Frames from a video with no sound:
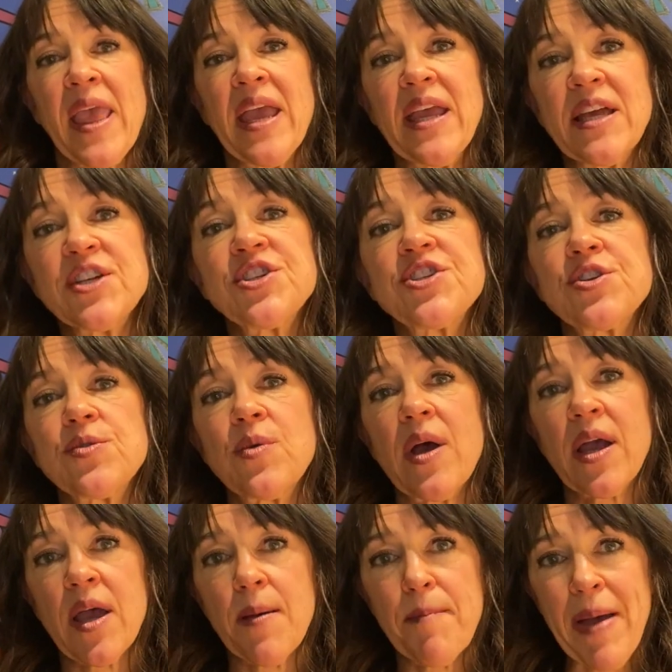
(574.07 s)
into a
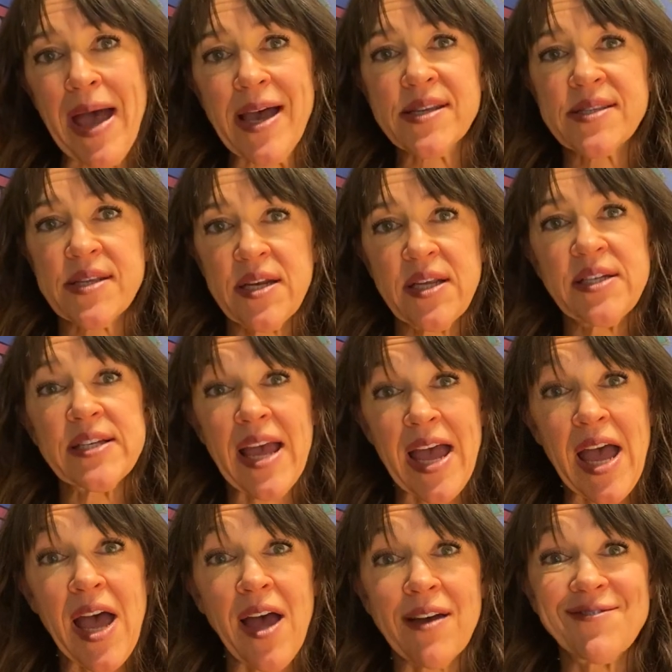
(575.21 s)
capacity to
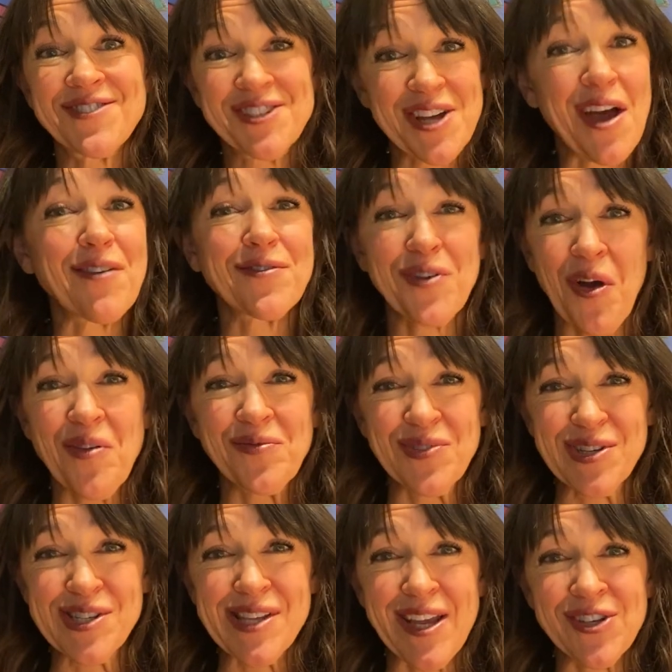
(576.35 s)
have tough
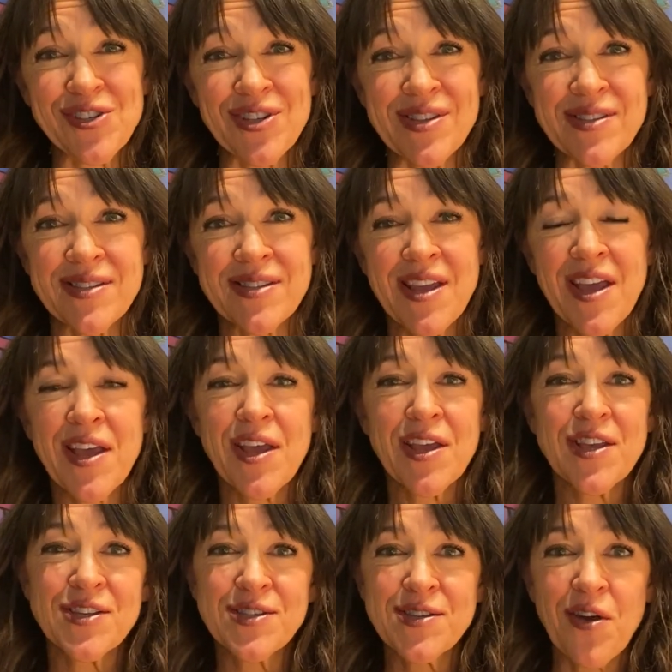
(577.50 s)
conversations.
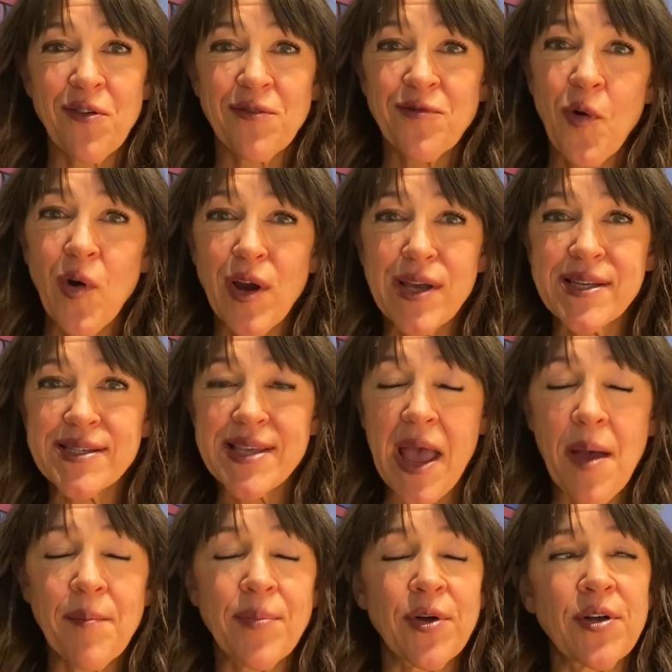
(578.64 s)
So for
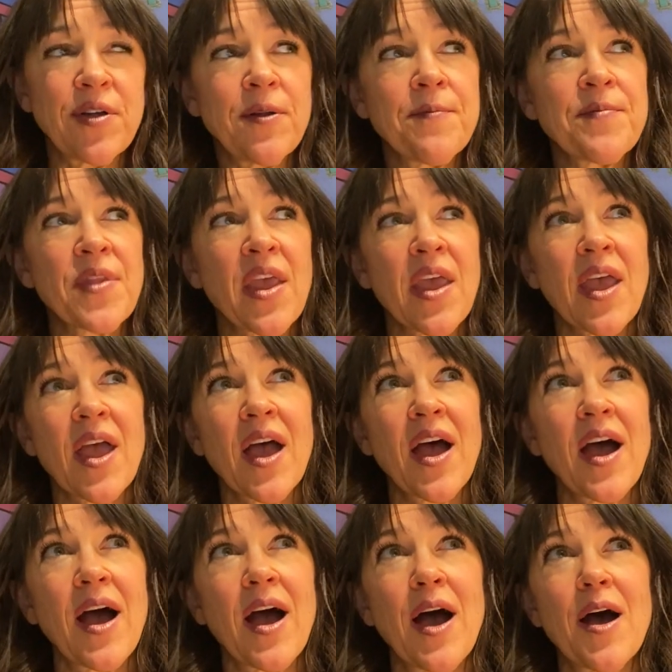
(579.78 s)
example,
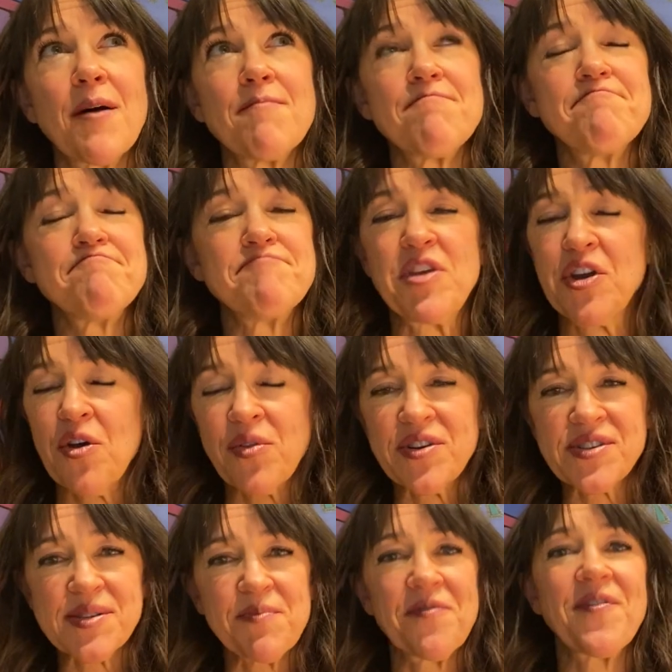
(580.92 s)
you know,
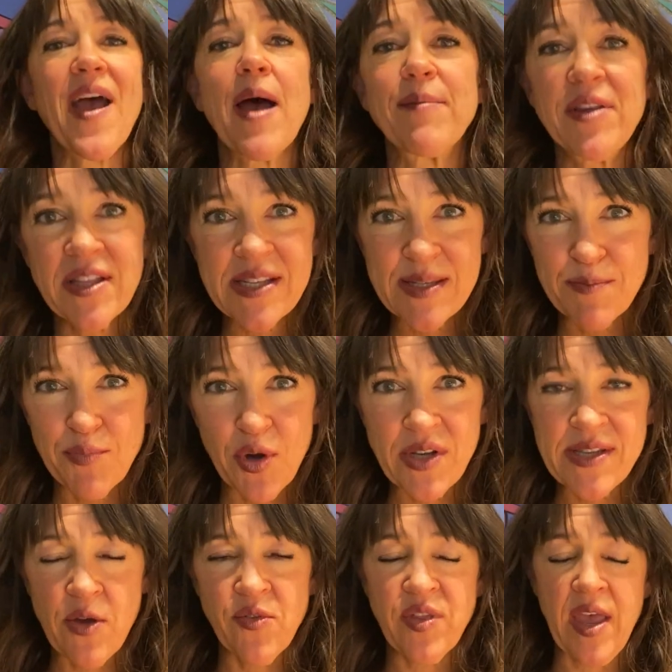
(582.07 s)
there's some fabulous
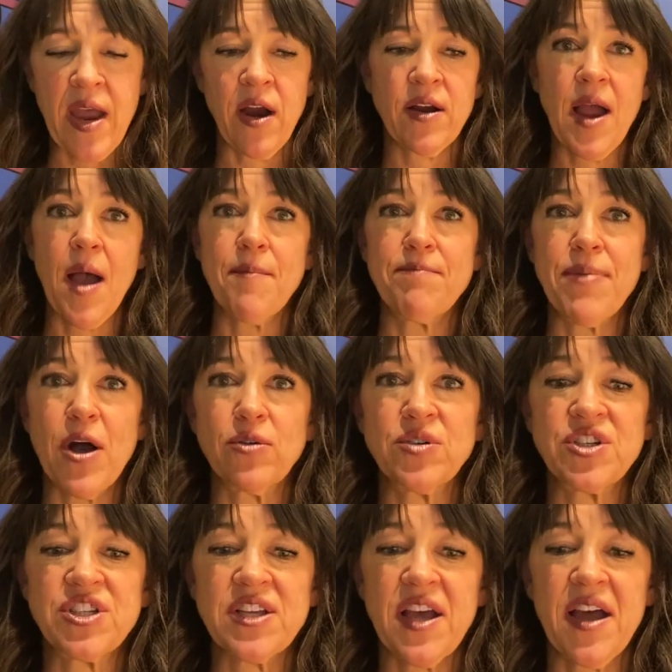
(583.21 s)
books out there about,